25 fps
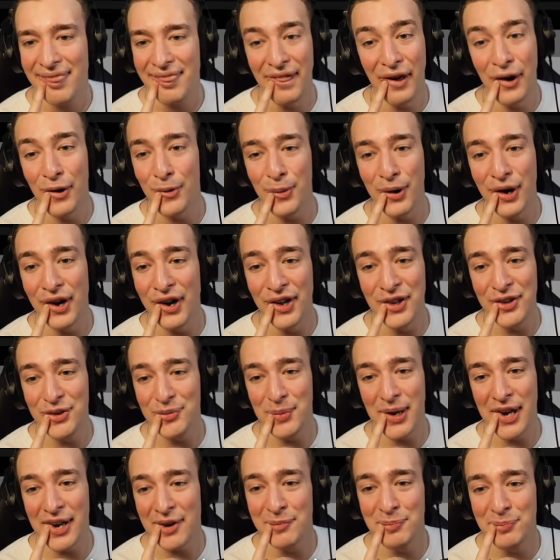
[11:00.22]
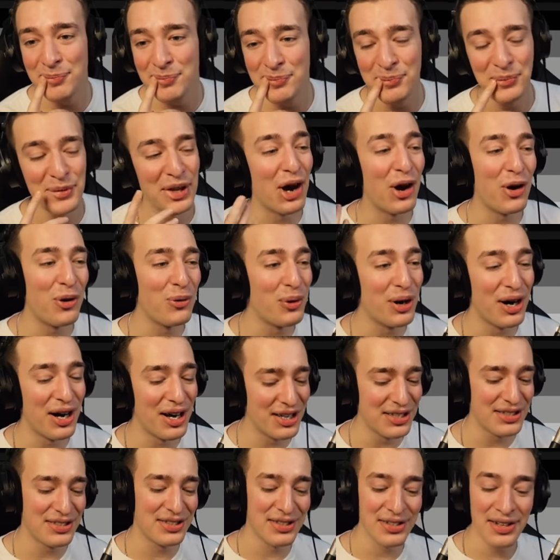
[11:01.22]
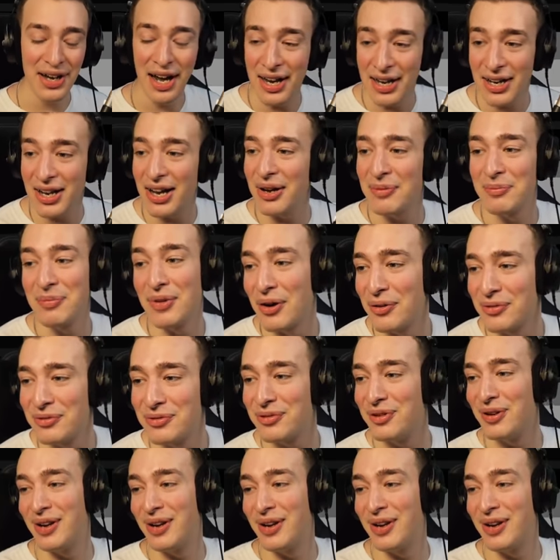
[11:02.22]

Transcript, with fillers: No words, man. No words. I, I'm not...